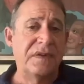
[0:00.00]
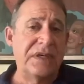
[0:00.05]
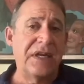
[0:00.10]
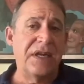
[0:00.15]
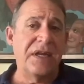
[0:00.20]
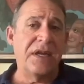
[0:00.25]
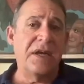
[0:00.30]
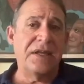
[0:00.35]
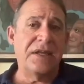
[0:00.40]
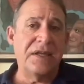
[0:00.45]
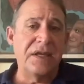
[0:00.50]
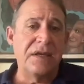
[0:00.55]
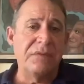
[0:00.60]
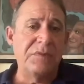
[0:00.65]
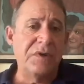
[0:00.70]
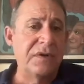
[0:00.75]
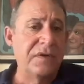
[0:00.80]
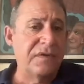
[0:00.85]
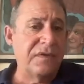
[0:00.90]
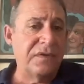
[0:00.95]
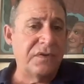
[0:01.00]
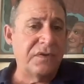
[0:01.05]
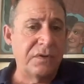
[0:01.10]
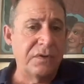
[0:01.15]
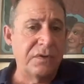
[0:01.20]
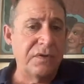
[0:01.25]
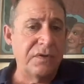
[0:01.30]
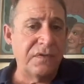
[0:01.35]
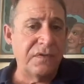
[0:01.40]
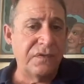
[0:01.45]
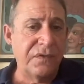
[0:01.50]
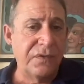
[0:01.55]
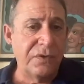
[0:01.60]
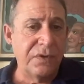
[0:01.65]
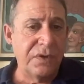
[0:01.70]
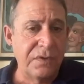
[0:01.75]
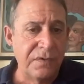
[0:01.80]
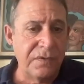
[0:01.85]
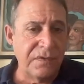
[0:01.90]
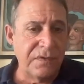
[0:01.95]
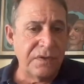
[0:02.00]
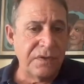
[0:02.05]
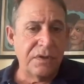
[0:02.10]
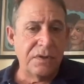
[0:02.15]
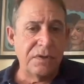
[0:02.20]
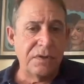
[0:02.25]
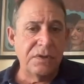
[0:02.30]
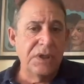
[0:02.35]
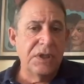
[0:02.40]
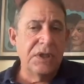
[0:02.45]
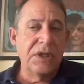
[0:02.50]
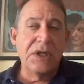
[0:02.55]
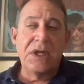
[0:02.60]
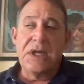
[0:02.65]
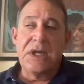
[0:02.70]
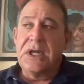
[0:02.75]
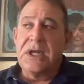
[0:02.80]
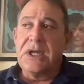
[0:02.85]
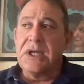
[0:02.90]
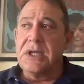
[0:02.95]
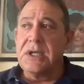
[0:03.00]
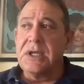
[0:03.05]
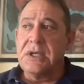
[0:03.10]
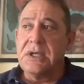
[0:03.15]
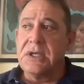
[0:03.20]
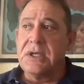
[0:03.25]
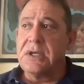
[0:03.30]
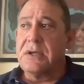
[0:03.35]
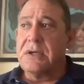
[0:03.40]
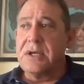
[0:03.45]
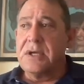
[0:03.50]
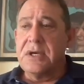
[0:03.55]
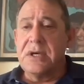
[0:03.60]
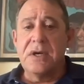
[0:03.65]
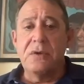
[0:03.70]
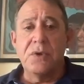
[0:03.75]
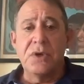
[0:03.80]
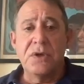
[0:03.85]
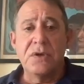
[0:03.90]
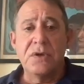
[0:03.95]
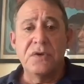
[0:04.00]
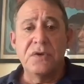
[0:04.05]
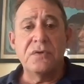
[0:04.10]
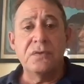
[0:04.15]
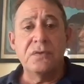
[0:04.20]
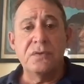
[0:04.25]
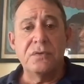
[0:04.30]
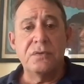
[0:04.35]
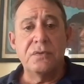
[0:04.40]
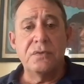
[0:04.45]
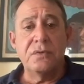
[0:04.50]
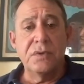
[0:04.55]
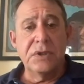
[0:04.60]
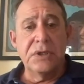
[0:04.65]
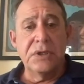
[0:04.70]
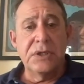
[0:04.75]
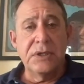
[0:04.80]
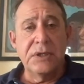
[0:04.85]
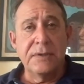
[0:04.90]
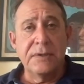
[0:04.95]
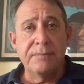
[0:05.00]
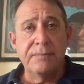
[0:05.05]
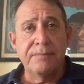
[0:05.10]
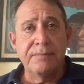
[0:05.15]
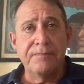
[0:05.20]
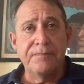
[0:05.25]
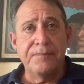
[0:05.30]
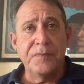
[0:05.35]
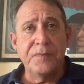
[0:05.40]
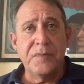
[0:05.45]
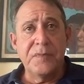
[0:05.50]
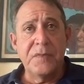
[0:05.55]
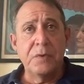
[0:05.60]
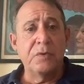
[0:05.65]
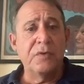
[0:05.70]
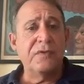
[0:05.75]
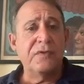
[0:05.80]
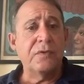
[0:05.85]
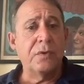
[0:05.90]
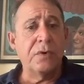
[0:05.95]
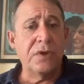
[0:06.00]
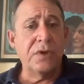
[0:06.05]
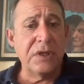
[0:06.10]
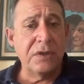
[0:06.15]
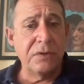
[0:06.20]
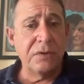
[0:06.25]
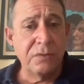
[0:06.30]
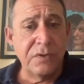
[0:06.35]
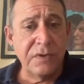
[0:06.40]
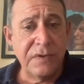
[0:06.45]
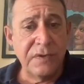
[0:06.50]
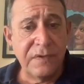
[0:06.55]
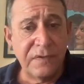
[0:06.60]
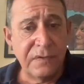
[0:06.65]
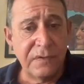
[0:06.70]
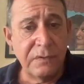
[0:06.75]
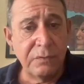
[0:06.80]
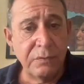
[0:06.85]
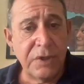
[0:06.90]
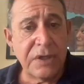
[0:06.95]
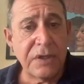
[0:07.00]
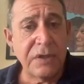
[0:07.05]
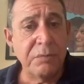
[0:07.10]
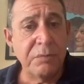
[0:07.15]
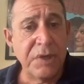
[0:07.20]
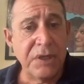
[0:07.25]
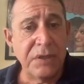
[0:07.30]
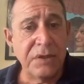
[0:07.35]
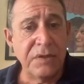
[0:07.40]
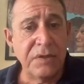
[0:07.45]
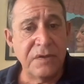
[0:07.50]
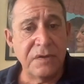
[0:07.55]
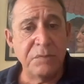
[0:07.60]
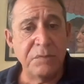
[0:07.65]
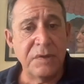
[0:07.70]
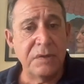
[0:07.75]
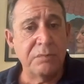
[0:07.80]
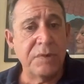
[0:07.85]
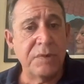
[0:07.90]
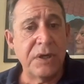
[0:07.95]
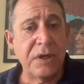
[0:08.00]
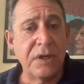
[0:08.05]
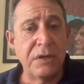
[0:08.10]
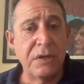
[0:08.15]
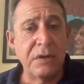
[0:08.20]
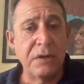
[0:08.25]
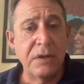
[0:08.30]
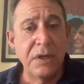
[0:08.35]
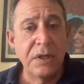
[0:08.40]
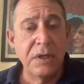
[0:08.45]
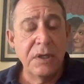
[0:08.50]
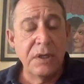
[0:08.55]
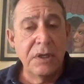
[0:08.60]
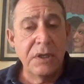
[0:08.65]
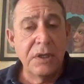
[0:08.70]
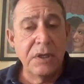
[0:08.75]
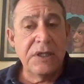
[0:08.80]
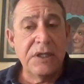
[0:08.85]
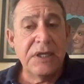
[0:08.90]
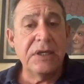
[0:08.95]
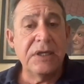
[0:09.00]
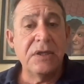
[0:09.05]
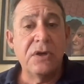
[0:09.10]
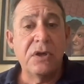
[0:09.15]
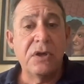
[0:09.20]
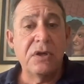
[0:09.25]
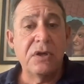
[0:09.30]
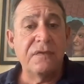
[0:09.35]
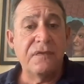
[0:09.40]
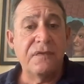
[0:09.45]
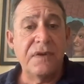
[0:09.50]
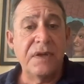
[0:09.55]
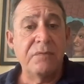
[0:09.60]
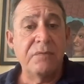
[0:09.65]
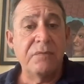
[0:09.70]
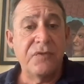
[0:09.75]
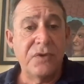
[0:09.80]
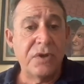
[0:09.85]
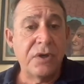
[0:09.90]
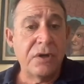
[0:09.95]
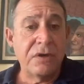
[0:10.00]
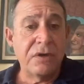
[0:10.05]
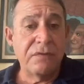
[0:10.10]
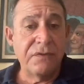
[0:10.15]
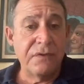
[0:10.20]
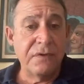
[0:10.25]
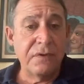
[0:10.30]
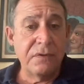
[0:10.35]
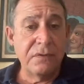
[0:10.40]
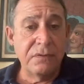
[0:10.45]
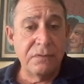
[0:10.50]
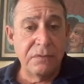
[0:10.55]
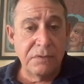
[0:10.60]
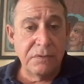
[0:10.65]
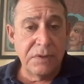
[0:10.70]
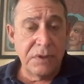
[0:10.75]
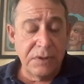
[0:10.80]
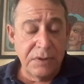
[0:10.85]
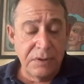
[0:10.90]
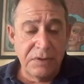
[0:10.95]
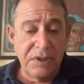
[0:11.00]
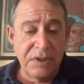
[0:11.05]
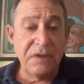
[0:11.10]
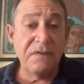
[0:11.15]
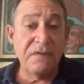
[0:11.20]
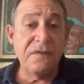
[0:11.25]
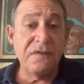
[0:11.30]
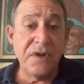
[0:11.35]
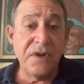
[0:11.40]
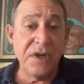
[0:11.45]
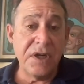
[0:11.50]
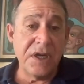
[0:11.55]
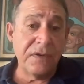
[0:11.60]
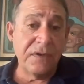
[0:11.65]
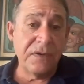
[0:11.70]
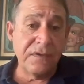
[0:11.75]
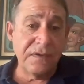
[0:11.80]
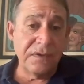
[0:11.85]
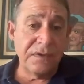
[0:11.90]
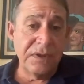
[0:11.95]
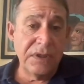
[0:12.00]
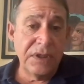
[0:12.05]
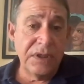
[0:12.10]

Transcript: I came here as a tourist 4 years ago, and I went to a resort that was recommended to me by a Lady Hall of Fame photographer, Lynn Funkhauser.